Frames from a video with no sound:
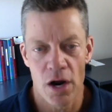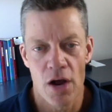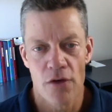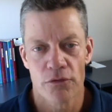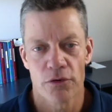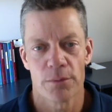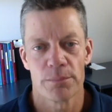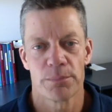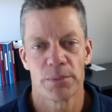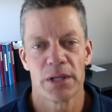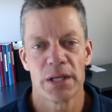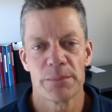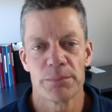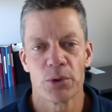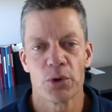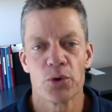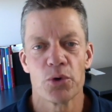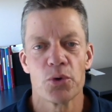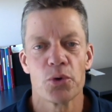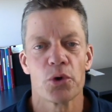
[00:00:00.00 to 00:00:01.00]
from
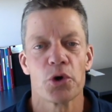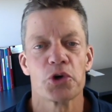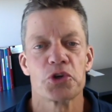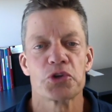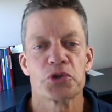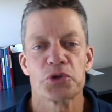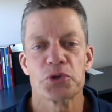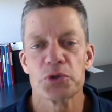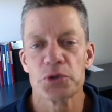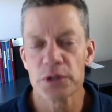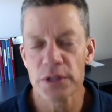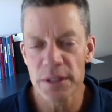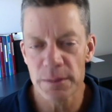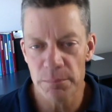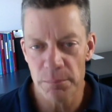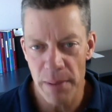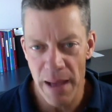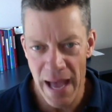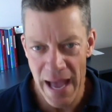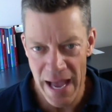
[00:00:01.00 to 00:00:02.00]
people who are truly
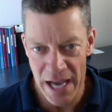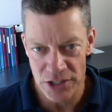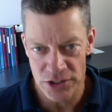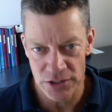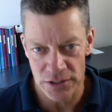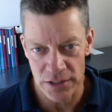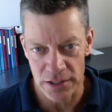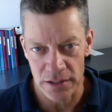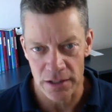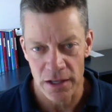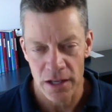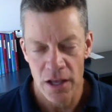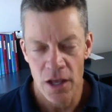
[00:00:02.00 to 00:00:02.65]
passionate.